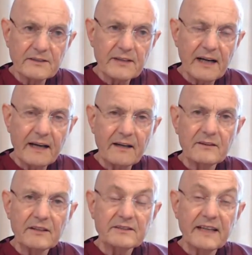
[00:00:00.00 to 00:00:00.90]
It's I
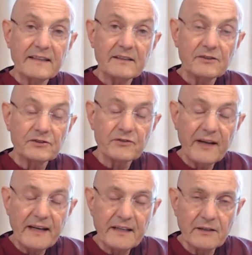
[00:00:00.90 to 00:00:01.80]
undertake the
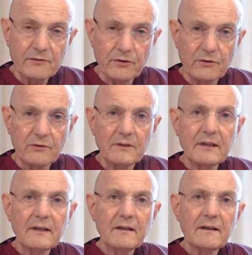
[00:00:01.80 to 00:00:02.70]
training rule
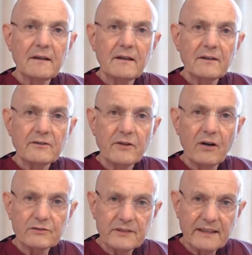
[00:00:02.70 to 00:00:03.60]

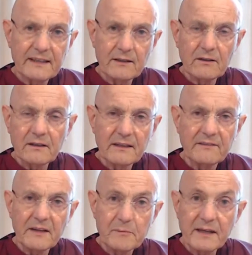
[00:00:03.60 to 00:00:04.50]
not to kill
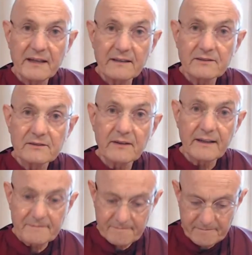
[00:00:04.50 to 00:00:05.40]
living beings, right?